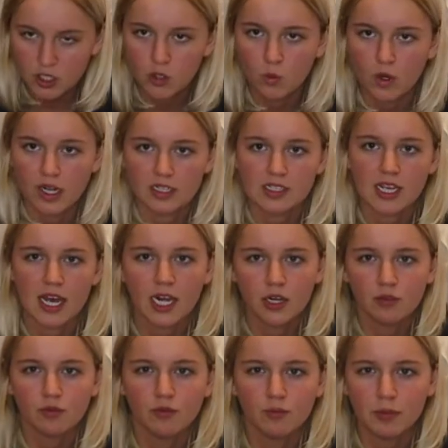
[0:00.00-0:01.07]
you want it to kind
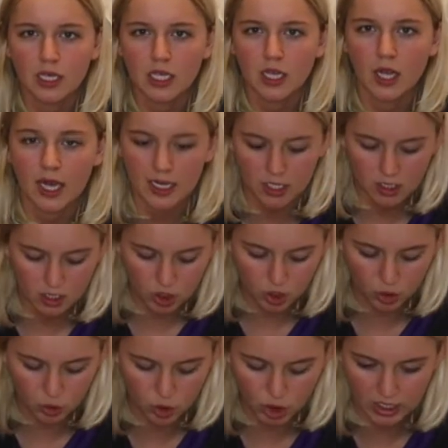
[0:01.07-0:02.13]
of be like, you know,
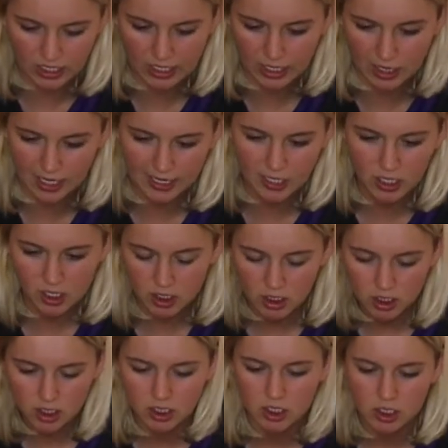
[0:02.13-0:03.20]
looking like
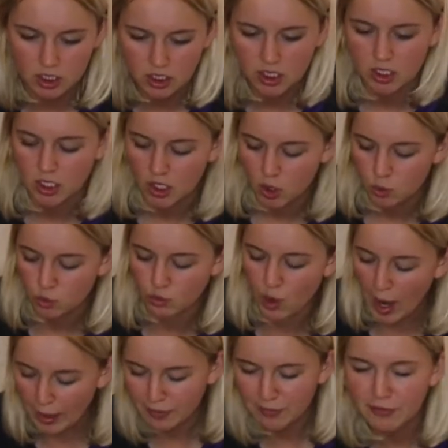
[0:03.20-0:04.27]

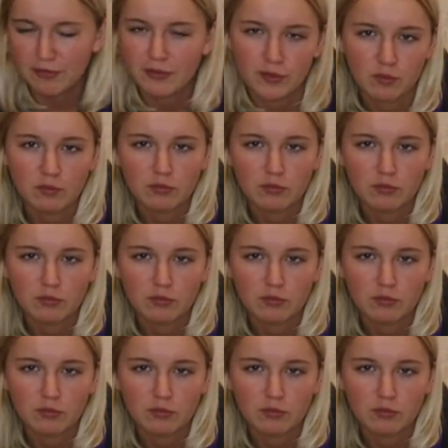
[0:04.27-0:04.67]
rough.